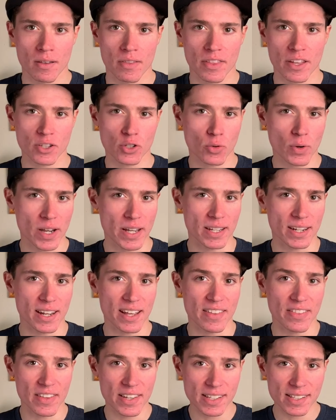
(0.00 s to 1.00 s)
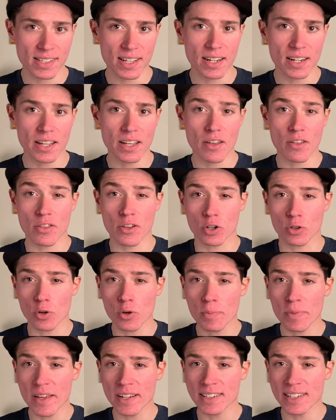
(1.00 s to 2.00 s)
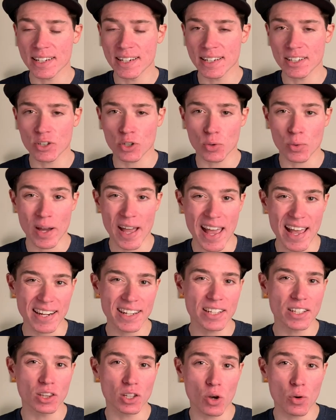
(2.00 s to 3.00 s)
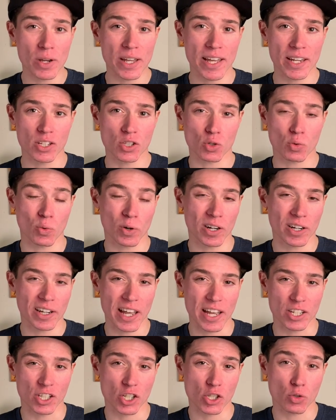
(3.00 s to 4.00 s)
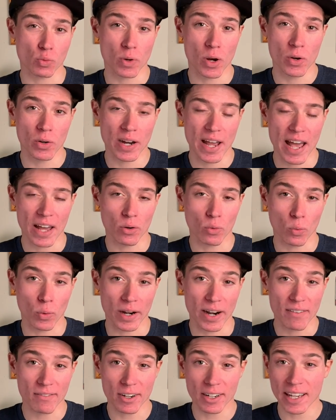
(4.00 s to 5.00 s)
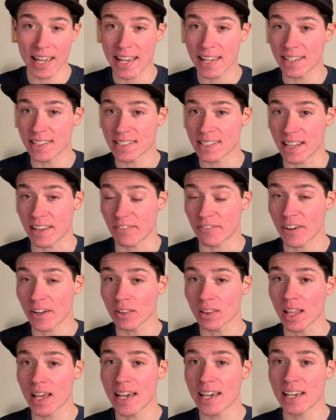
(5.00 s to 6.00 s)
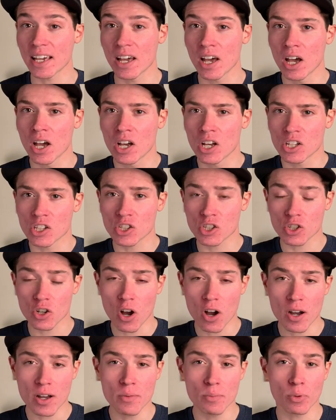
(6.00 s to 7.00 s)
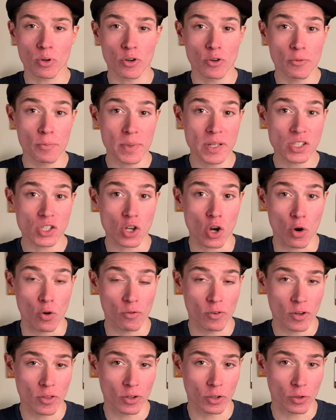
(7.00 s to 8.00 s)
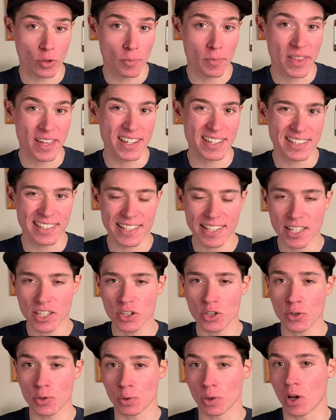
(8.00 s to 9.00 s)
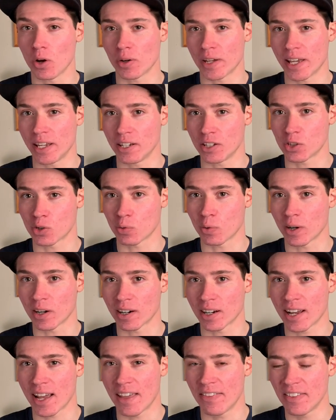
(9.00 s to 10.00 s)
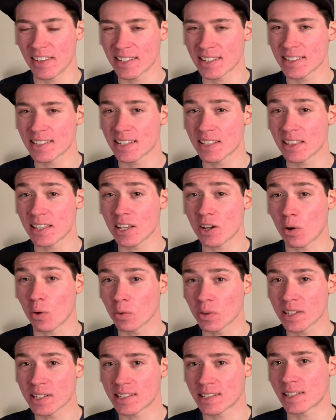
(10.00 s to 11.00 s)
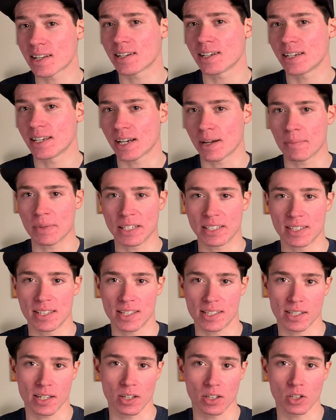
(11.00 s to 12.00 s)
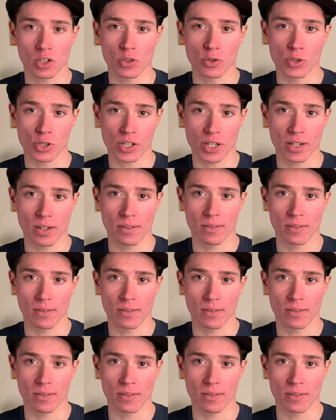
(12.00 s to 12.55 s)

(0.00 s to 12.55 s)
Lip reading: That's right, in this study, the group that didn't do any low cadence work and just rode at whatever cadence they felt like saw improvements over the group that did do low cadence work, and this isn't the only study coming to this conclusion.